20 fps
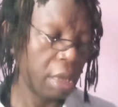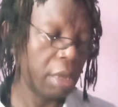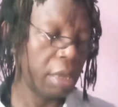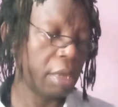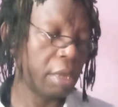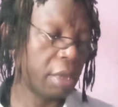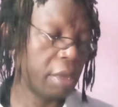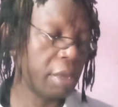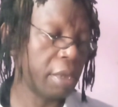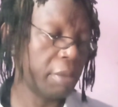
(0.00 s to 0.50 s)

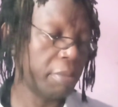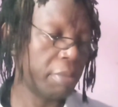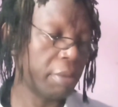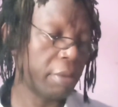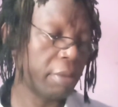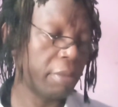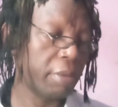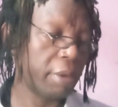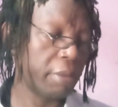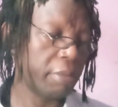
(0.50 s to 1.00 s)
there is a
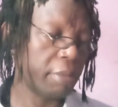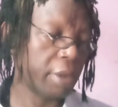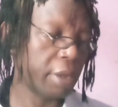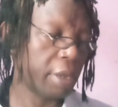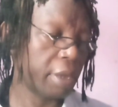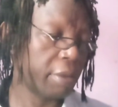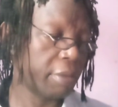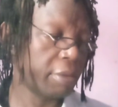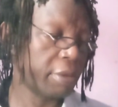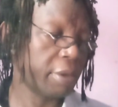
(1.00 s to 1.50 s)
problem
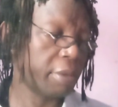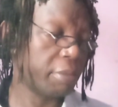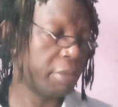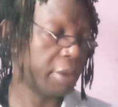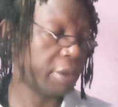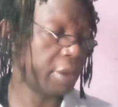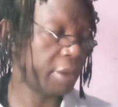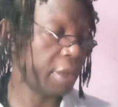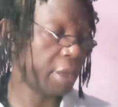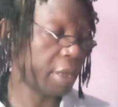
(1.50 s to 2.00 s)
here. It was a
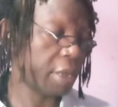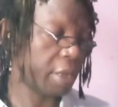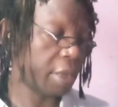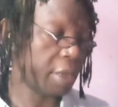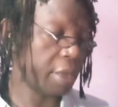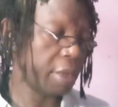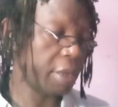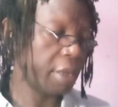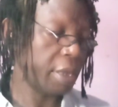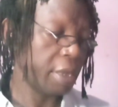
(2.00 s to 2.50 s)
mistake I
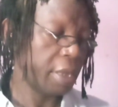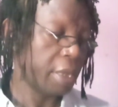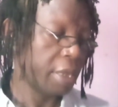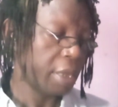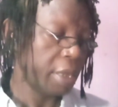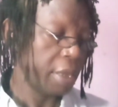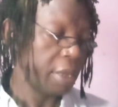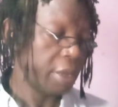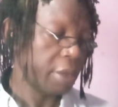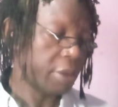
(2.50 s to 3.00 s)
did.
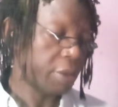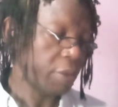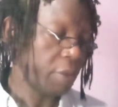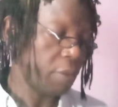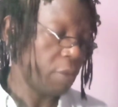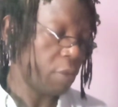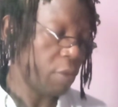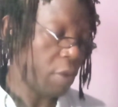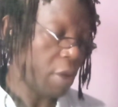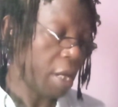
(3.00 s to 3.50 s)
So
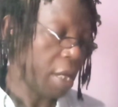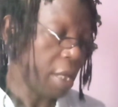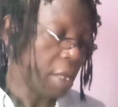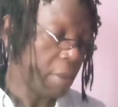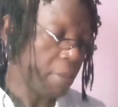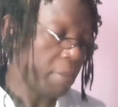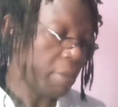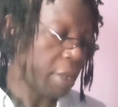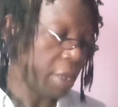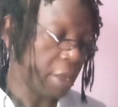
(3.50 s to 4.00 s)
y
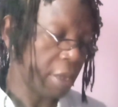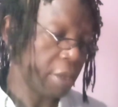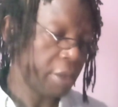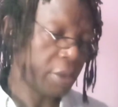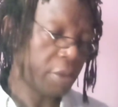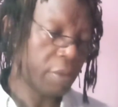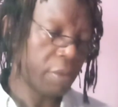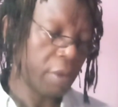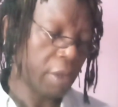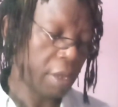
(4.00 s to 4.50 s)

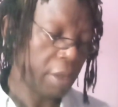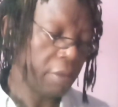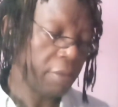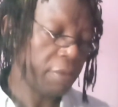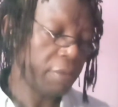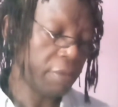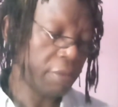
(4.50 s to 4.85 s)
minus 12